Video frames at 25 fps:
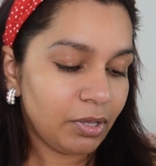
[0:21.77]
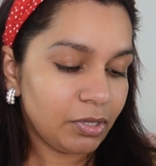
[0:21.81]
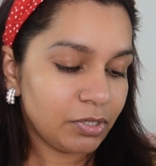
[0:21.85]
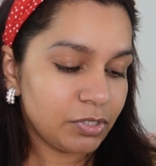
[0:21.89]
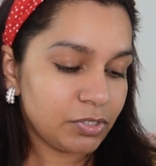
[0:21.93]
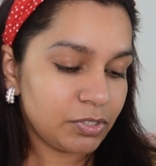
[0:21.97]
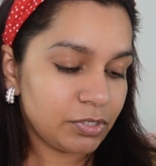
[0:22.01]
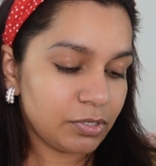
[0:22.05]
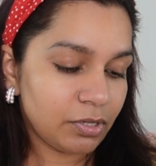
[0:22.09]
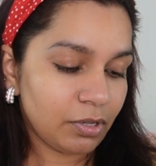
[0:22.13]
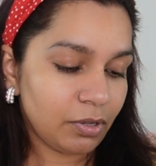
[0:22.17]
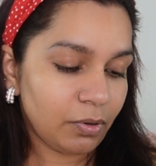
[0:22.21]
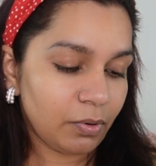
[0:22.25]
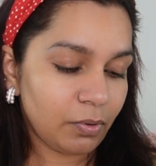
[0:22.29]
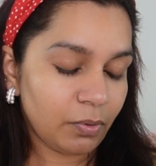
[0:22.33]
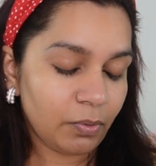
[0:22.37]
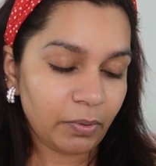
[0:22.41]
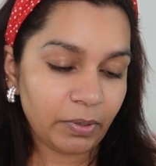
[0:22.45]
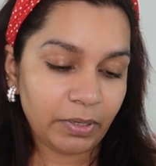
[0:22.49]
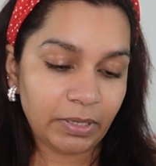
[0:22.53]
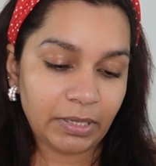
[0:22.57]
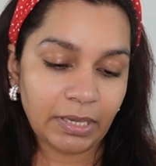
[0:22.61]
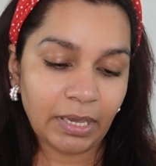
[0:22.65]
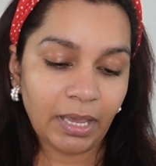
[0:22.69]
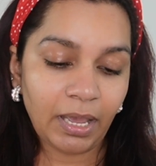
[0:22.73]
So
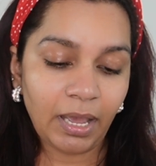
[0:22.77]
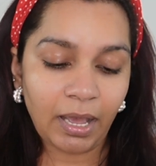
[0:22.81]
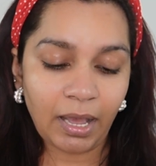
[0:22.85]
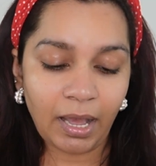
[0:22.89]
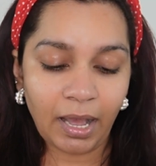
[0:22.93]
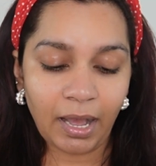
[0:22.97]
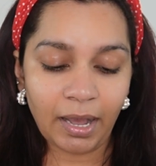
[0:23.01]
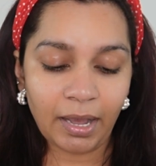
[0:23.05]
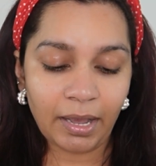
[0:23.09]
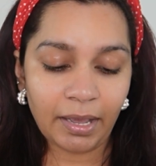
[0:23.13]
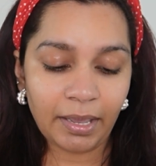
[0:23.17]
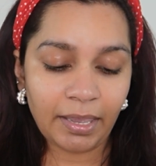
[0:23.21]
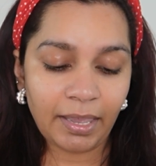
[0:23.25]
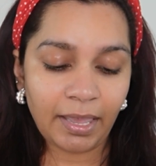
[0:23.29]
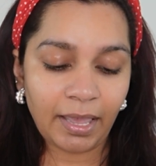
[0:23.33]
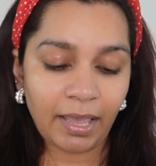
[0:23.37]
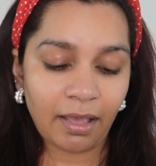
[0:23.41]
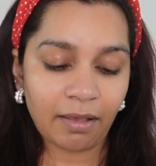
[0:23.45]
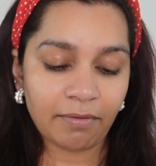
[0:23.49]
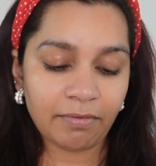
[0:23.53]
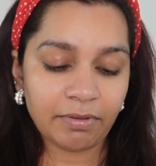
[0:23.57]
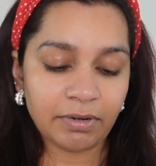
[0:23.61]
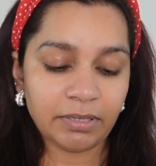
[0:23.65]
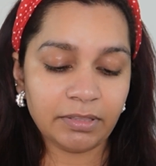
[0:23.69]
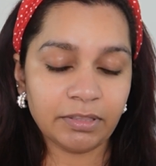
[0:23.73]
yeah, I
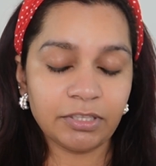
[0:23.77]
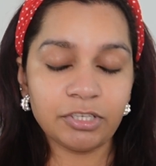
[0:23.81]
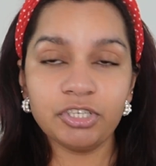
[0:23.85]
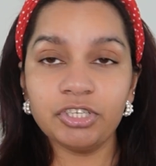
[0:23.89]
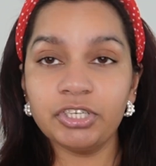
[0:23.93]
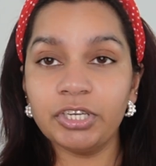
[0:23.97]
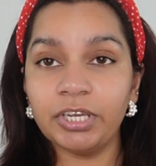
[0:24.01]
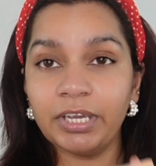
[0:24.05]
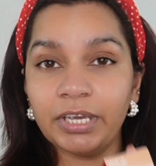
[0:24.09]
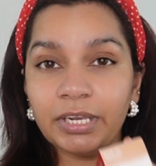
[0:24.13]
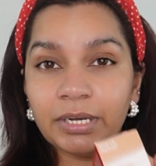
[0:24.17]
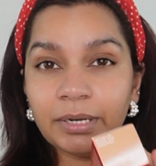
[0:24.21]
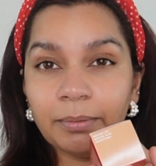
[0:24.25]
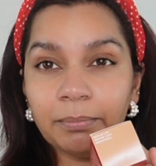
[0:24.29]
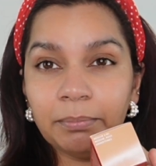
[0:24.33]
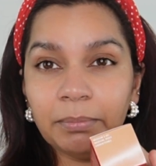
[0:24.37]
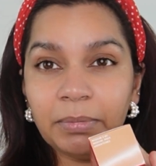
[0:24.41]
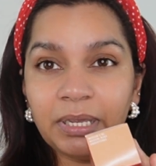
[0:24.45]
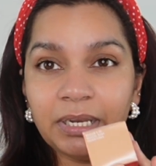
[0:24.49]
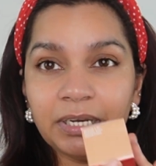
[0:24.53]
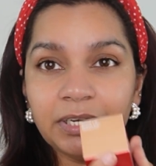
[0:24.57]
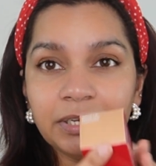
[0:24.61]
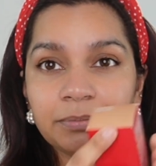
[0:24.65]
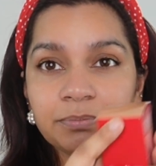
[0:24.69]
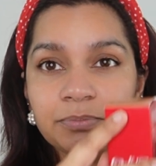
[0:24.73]
have it in the shade
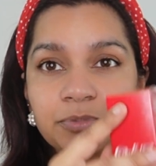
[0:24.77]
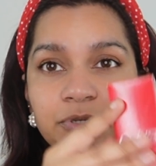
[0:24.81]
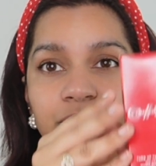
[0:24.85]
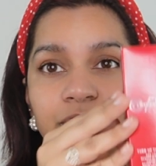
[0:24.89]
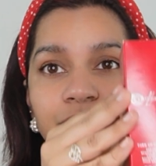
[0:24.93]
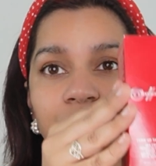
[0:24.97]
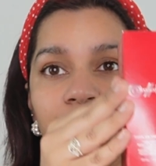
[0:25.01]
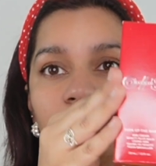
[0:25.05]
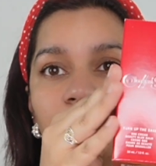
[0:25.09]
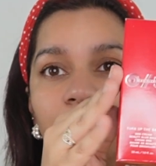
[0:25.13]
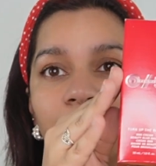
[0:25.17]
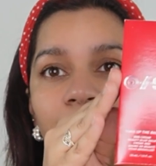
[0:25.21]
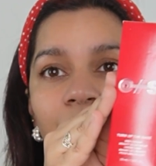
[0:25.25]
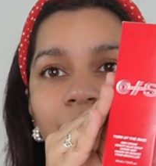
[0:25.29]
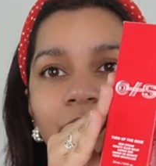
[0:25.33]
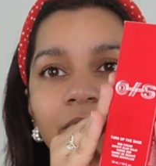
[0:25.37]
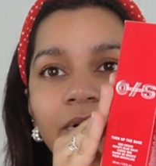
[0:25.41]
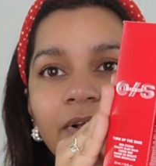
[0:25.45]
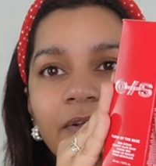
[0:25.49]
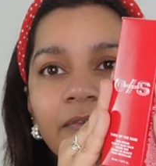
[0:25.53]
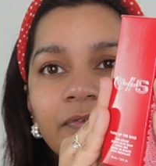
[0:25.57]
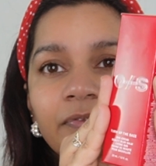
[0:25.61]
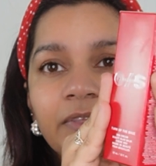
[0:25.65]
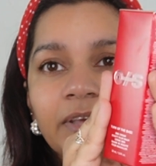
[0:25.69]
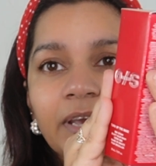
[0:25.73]
medium 2.
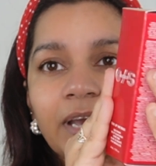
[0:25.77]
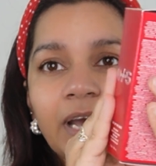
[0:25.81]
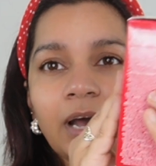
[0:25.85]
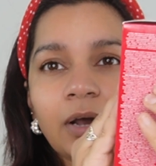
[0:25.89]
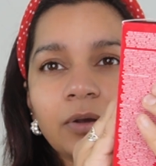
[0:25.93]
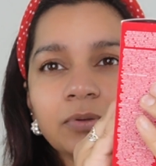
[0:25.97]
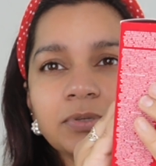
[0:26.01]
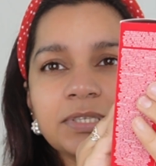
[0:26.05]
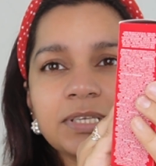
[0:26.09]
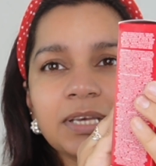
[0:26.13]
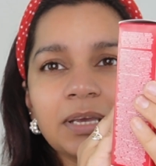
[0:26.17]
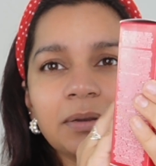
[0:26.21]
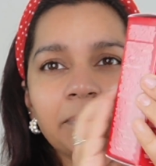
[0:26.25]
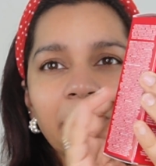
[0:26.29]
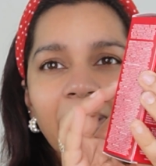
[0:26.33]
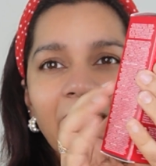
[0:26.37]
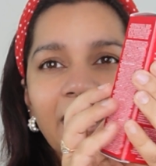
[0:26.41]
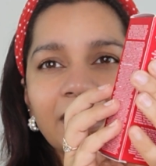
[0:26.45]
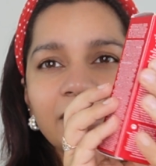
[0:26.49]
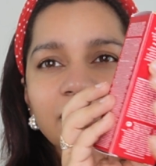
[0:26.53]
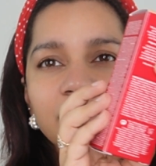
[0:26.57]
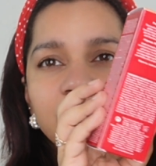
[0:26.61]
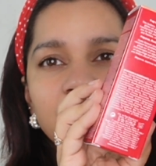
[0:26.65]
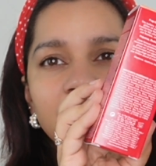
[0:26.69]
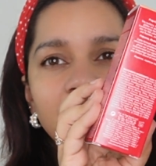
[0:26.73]
The outside
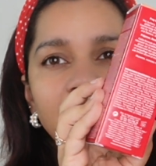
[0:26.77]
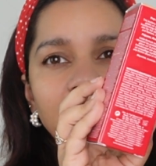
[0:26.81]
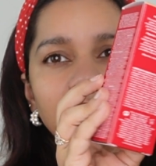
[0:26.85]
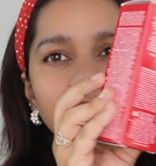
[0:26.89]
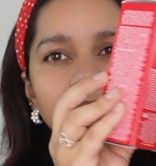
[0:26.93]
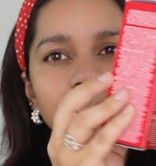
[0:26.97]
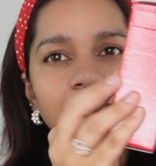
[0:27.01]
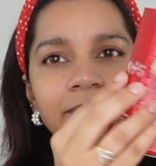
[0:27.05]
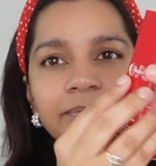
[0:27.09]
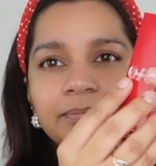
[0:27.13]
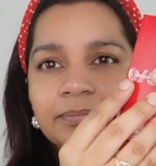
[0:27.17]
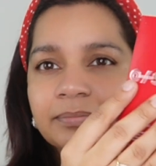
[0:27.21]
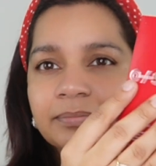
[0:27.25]
packaging,